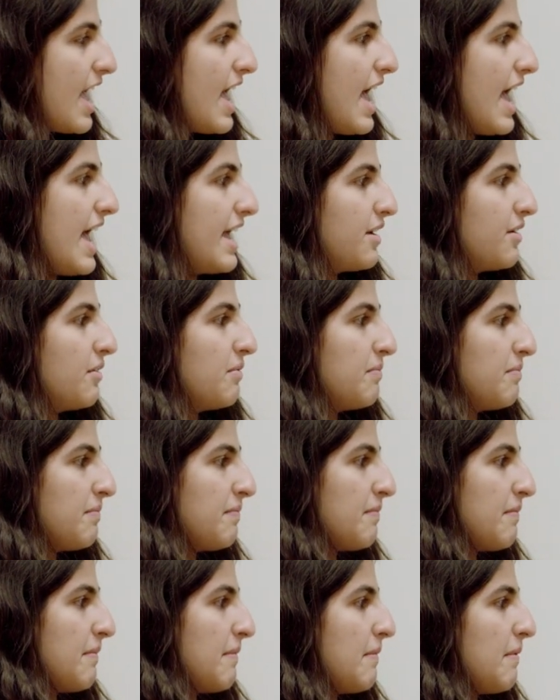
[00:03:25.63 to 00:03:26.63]
And
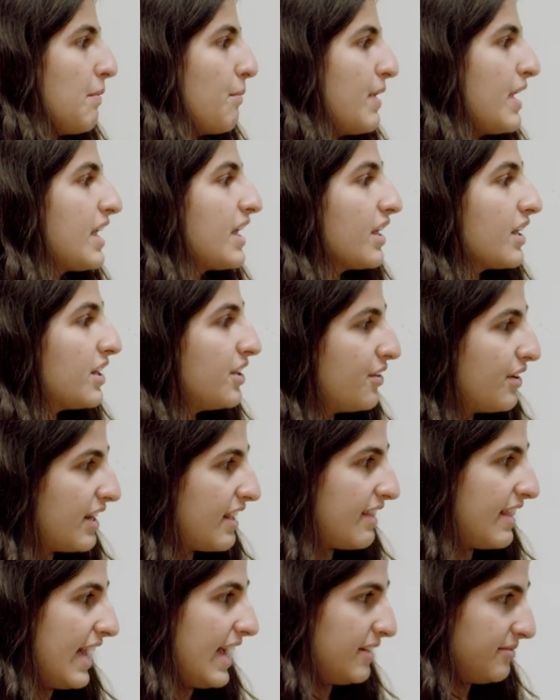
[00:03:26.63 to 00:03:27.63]
we concluded
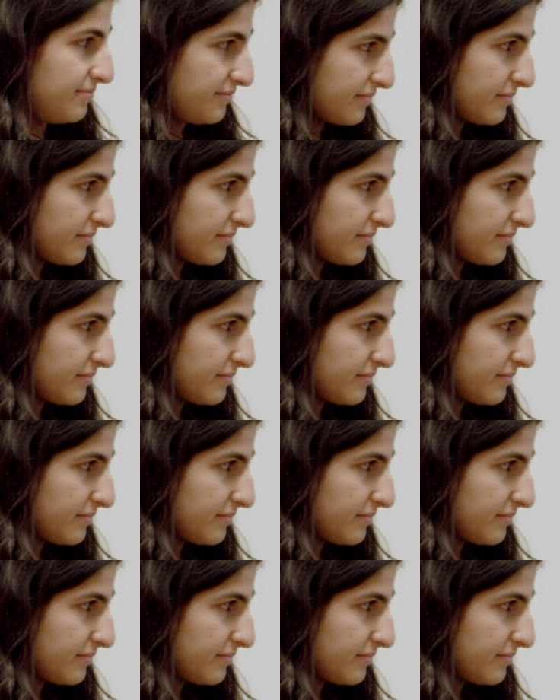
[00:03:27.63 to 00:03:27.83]
that